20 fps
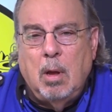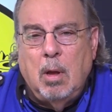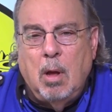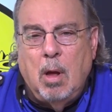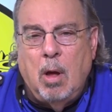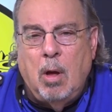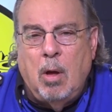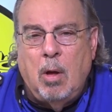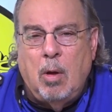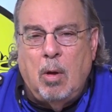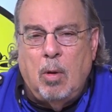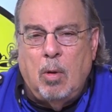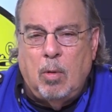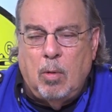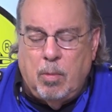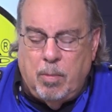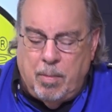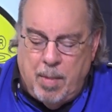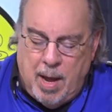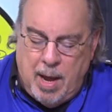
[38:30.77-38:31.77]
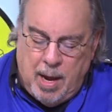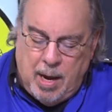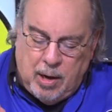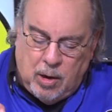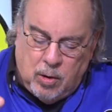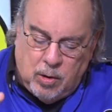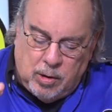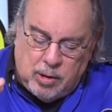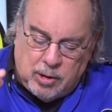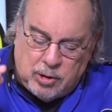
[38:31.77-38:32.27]
Oh my
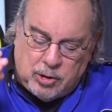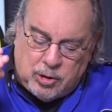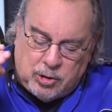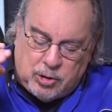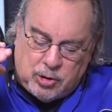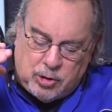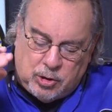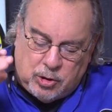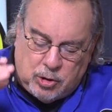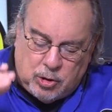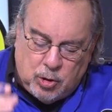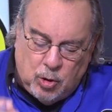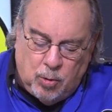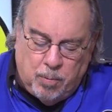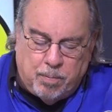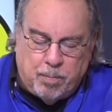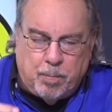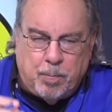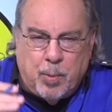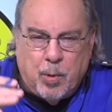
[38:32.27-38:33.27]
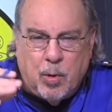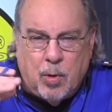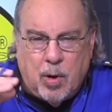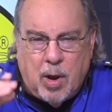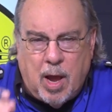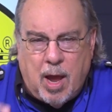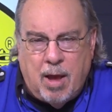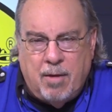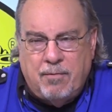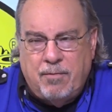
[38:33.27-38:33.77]
goodness,
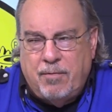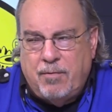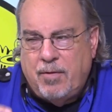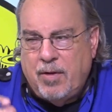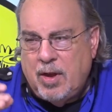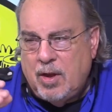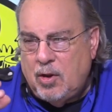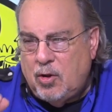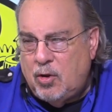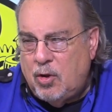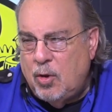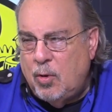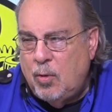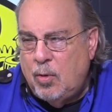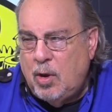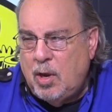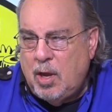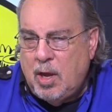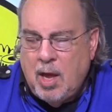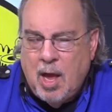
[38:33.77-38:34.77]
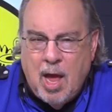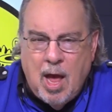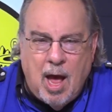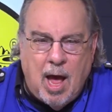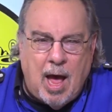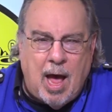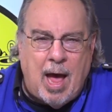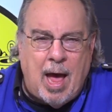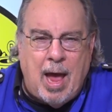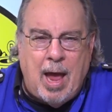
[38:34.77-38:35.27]
super heavy duty,
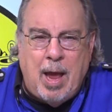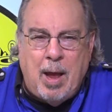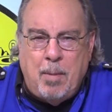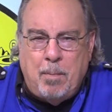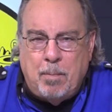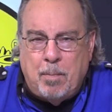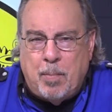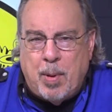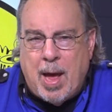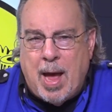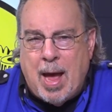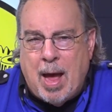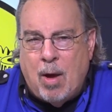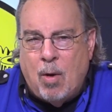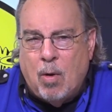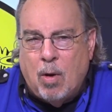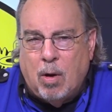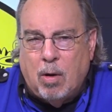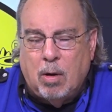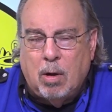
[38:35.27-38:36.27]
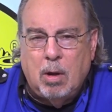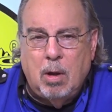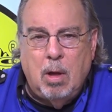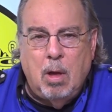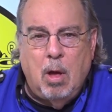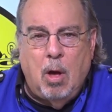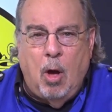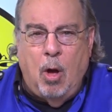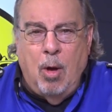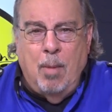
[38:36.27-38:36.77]
high power.
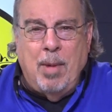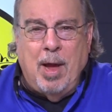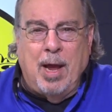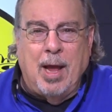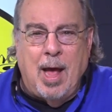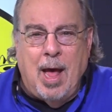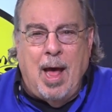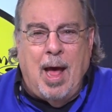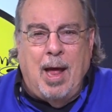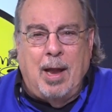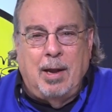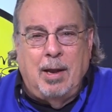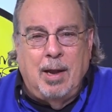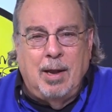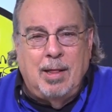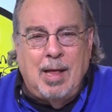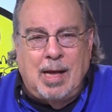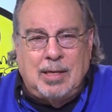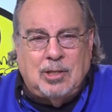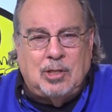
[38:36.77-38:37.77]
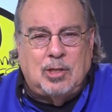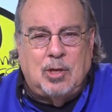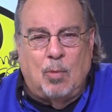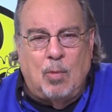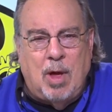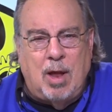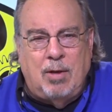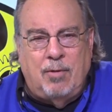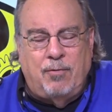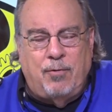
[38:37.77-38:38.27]
Oh my God, that's the
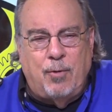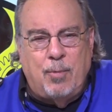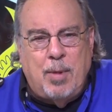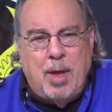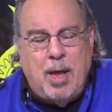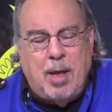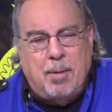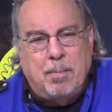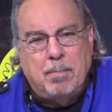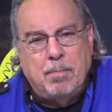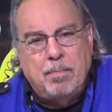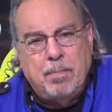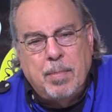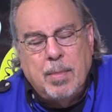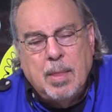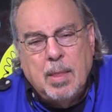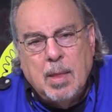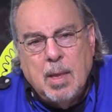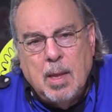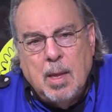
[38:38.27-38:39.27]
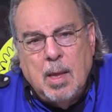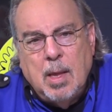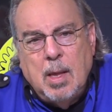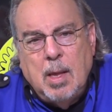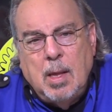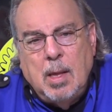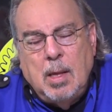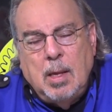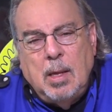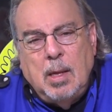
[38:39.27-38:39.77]
one for me.
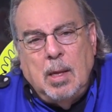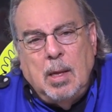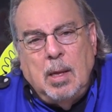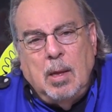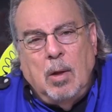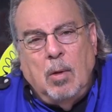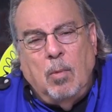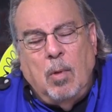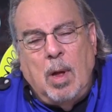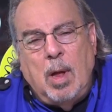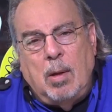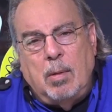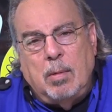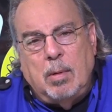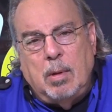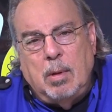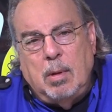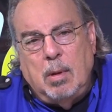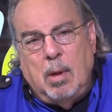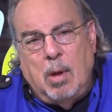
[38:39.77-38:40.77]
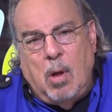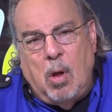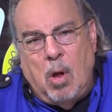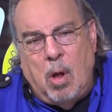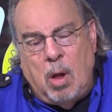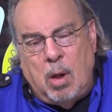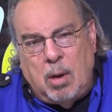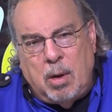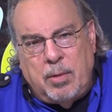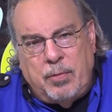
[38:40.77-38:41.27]
Well,
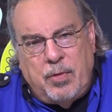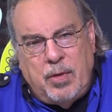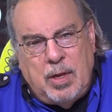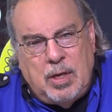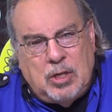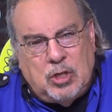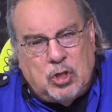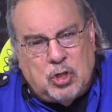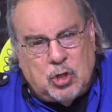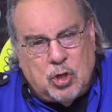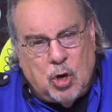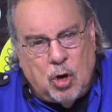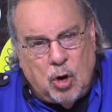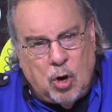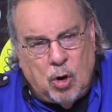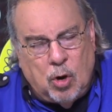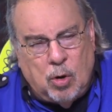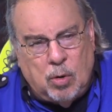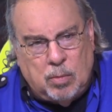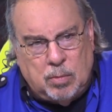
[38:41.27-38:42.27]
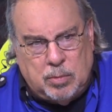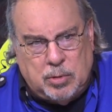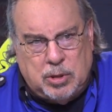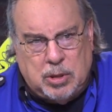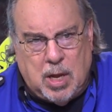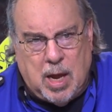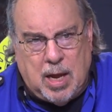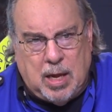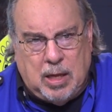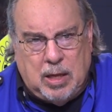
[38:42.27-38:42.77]
all of these terms
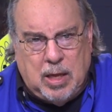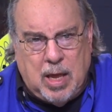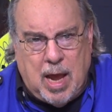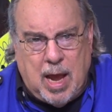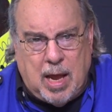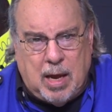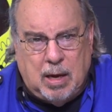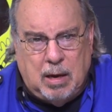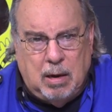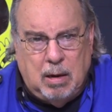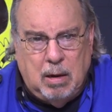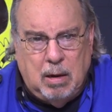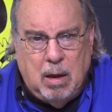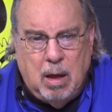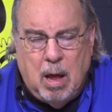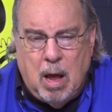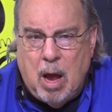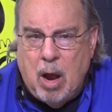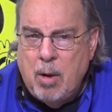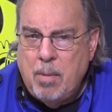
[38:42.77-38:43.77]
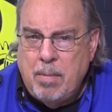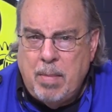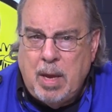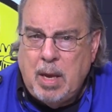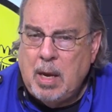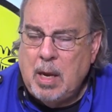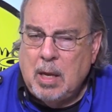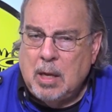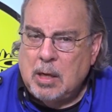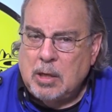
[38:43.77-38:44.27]
like that are
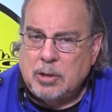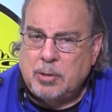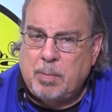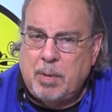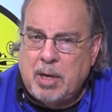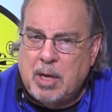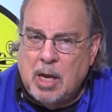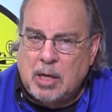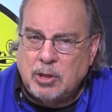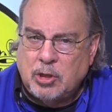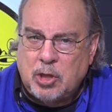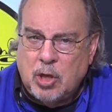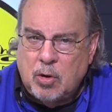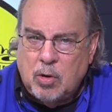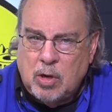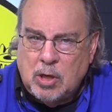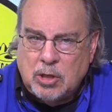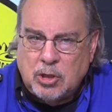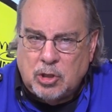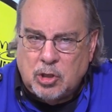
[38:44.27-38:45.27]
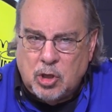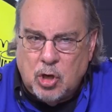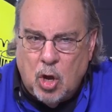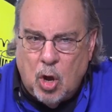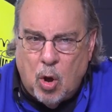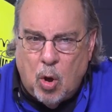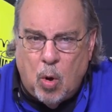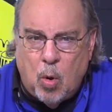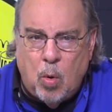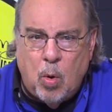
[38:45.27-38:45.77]
meaningless because there is
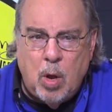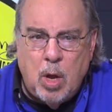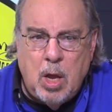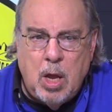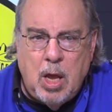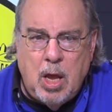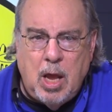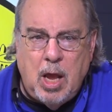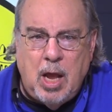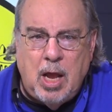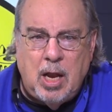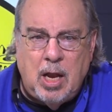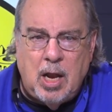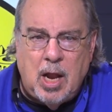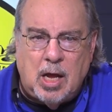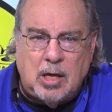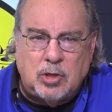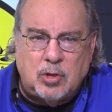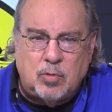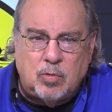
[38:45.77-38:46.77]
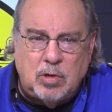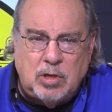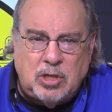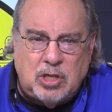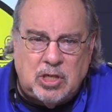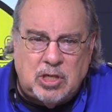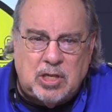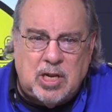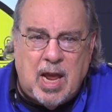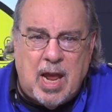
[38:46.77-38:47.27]
no industry
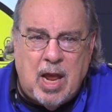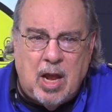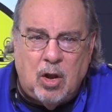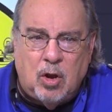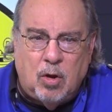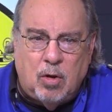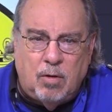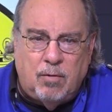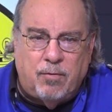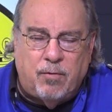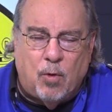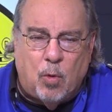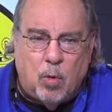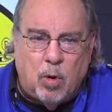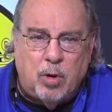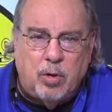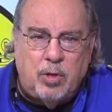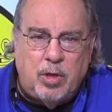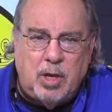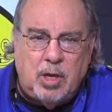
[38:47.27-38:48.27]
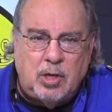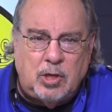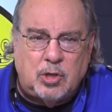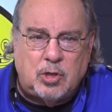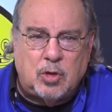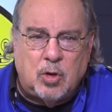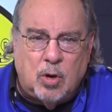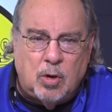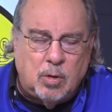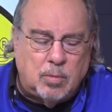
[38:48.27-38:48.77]
standard for these
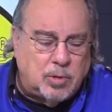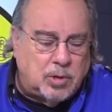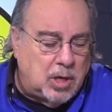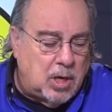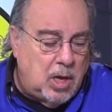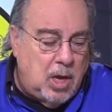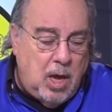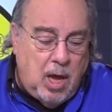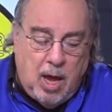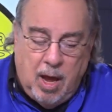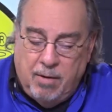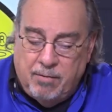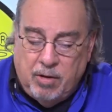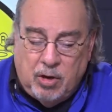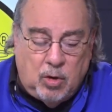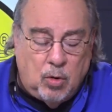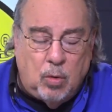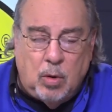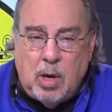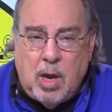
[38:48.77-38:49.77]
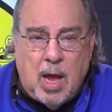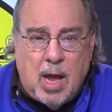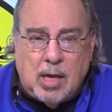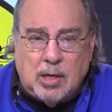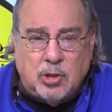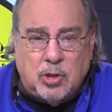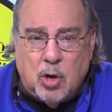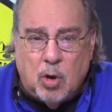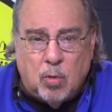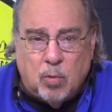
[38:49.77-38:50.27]
terms. Heavy duty
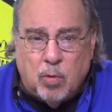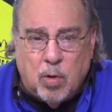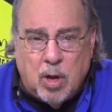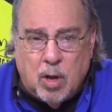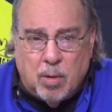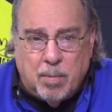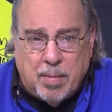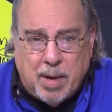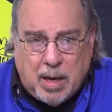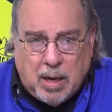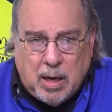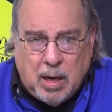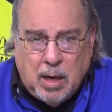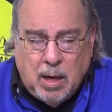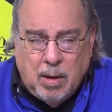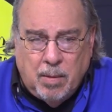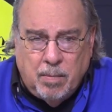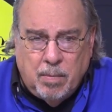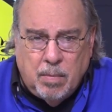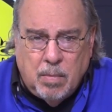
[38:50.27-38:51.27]
has no real meaning.